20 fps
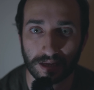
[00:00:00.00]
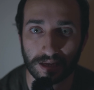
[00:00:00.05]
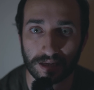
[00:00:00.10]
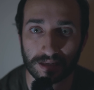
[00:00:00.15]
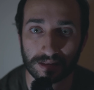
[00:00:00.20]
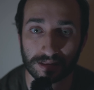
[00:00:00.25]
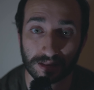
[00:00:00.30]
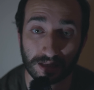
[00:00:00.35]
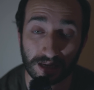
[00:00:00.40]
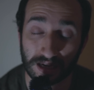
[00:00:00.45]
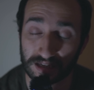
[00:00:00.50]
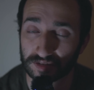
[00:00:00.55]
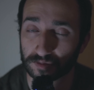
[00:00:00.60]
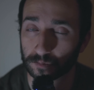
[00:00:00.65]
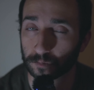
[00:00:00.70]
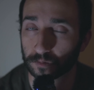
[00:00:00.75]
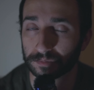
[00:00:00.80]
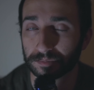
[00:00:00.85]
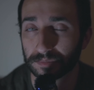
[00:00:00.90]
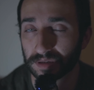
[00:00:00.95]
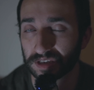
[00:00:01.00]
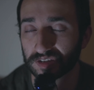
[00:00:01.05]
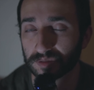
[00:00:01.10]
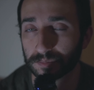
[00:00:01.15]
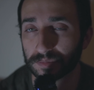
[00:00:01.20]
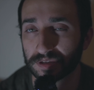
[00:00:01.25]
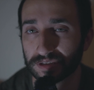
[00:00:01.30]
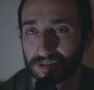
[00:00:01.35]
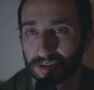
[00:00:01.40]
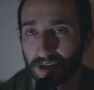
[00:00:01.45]
and that's what
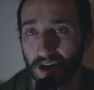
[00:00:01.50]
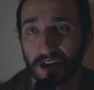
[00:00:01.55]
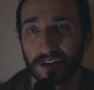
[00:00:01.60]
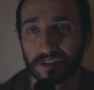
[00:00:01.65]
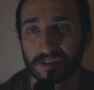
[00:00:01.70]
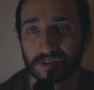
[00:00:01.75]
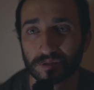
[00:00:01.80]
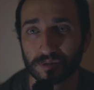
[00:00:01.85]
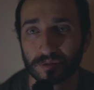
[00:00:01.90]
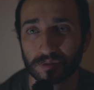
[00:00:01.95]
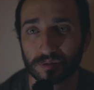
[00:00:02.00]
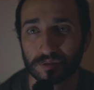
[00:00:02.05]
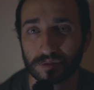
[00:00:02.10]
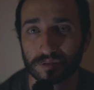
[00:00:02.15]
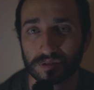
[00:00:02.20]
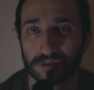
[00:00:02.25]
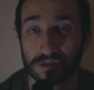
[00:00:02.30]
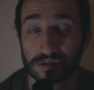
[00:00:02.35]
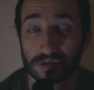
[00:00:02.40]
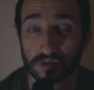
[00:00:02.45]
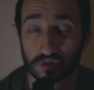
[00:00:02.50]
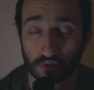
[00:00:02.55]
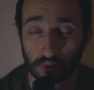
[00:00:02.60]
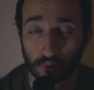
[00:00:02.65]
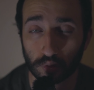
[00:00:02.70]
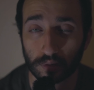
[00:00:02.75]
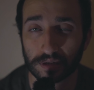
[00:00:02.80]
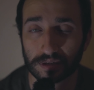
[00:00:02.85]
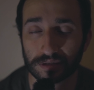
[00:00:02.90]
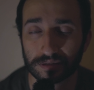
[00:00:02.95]
makes me not
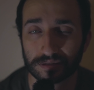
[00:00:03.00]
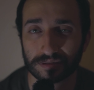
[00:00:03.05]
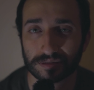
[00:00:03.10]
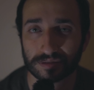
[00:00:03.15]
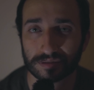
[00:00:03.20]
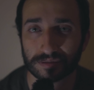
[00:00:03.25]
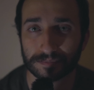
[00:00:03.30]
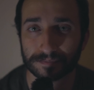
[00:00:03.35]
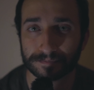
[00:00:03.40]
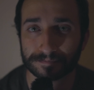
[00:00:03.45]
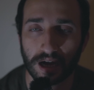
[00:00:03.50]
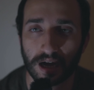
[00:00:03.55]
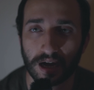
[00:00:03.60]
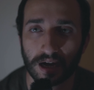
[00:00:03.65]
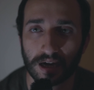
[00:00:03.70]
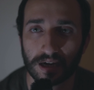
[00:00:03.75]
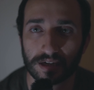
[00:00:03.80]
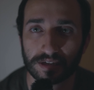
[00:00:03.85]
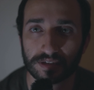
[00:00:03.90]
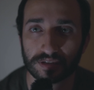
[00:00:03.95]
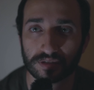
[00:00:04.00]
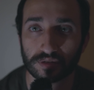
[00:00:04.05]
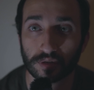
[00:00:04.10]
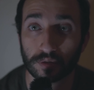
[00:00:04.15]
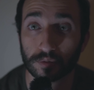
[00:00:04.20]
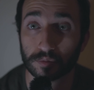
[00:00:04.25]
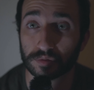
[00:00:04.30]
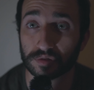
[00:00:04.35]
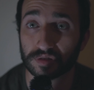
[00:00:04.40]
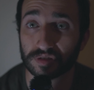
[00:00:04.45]
enjoy it. I
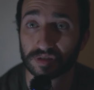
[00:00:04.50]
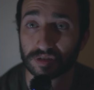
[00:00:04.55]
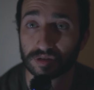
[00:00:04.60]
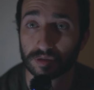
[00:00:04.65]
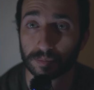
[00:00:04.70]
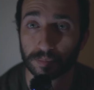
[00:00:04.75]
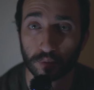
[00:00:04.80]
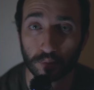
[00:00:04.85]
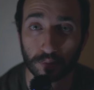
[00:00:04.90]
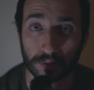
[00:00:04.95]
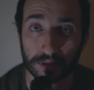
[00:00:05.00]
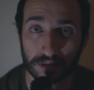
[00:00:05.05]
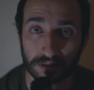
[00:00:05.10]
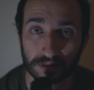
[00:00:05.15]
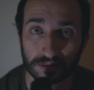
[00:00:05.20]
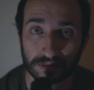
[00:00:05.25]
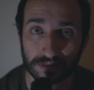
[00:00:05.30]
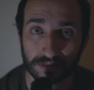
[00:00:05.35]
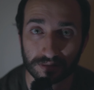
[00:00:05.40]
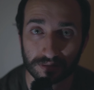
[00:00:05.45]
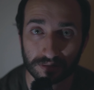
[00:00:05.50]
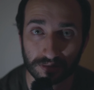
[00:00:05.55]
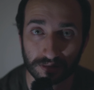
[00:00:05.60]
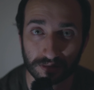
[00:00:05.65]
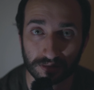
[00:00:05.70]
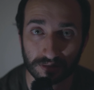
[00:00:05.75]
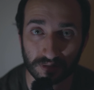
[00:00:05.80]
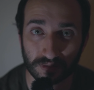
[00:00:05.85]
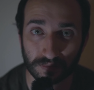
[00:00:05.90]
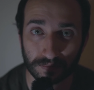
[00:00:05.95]
don't see the point to
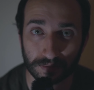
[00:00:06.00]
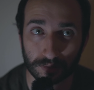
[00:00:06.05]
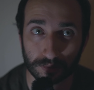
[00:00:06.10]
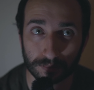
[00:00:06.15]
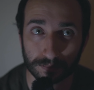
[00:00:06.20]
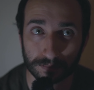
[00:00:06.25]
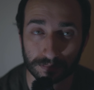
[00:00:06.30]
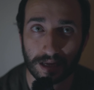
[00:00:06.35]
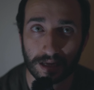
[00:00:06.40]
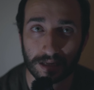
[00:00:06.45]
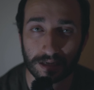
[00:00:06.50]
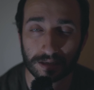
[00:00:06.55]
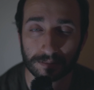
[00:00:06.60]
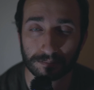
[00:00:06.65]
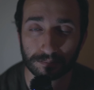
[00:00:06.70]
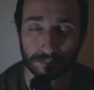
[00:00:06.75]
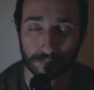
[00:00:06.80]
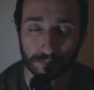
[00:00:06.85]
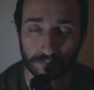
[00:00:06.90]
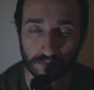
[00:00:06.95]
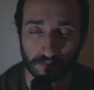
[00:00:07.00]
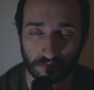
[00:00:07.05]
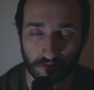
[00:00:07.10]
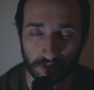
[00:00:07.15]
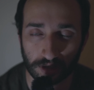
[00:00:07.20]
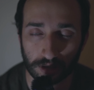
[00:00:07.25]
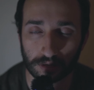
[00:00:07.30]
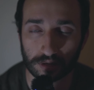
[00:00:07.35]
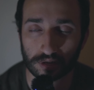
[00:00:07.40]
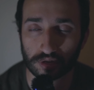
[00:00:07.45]
this film, and I'm
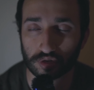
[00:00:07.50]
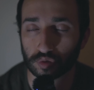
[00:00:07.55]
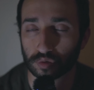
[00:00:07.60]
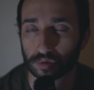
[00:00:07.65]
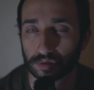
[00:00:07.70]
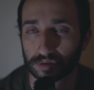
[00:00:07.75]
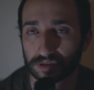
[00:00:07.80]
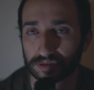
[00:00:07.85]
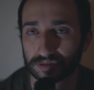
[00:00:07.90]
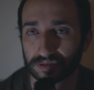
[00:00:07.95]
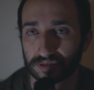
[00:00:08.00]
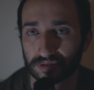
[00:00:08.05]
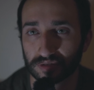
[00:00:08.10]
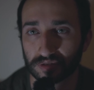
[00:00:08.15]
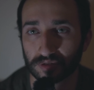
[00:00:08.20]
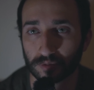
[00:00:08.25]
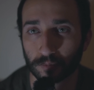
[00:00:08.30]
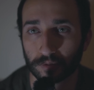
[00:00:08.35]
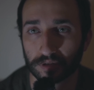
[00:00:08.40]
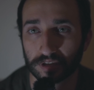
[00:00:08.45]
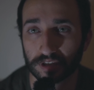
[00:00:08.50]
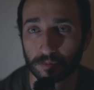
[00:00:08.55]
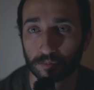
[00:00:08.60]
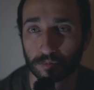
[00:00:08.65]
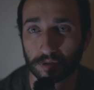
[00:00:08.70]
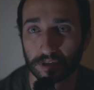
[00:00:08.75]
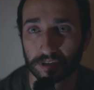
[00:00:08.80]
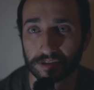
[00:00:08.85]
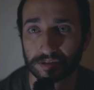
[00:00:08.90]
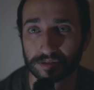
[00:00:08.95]
very sure that this is what he
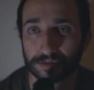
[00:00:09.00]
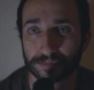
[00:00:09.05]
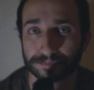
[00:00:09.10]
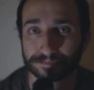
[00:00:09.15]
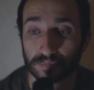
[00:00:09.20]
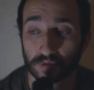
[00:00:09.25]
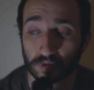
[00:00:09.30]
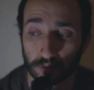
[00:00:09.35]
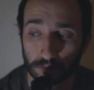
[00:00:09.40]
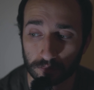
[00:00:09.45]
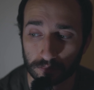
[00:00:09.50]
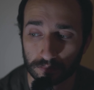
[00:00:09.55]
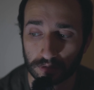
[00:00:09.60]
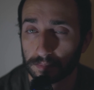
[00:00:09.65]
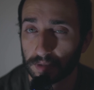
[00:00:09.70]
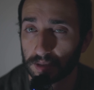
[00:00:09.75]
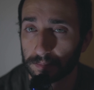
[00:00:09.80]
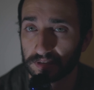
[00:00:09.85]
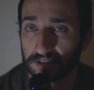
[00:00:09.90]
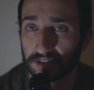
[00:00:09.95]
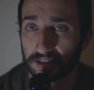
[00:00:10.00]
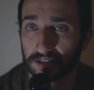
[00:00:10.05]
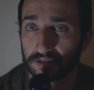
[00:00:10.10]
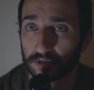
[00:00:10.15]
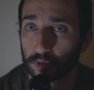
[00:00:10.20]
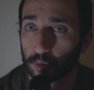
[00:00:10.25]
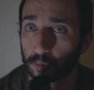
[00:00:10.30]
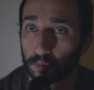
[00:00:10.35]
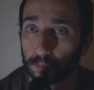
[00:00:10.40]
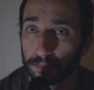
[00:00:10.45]
wanted. So maybe day
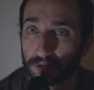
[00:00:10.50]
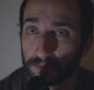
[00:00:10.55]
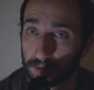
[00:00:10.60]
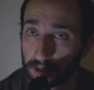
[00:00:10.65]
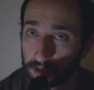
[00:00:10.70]
two will be